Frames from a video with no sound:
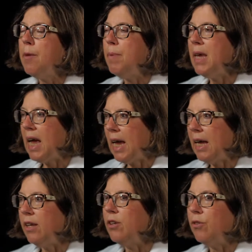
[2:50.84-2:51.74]
it
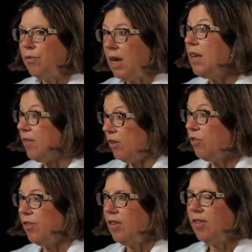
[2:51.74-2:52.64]
began to raise
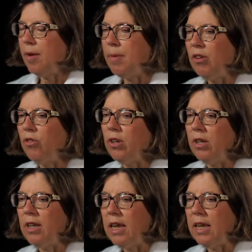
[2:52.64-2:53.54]
interest, as I
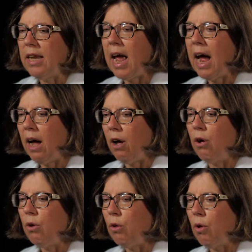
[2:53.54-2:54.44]
mentioned, in
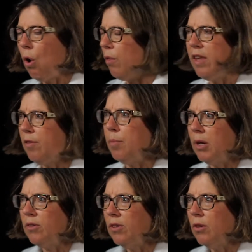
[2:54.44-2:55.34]
how all these
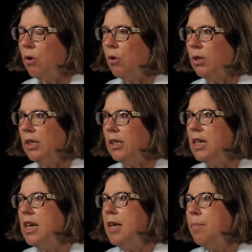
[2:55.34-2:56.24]
bugs in the colon
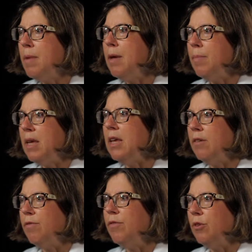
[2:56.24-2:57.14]
may be
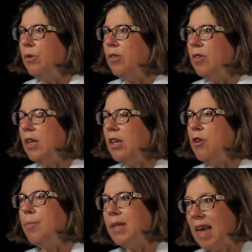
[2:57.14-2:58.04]
influencing
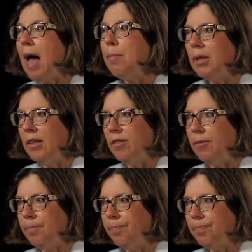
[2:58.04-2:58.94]
your
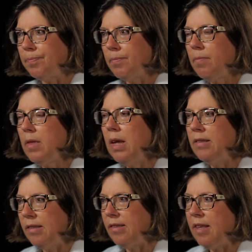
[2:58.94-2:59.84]
metabolism
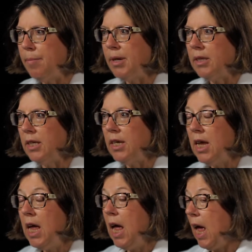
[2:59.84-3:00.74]
systemically.
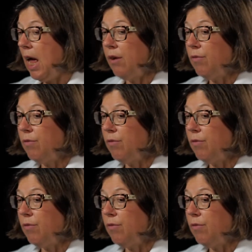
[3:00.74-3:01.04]
And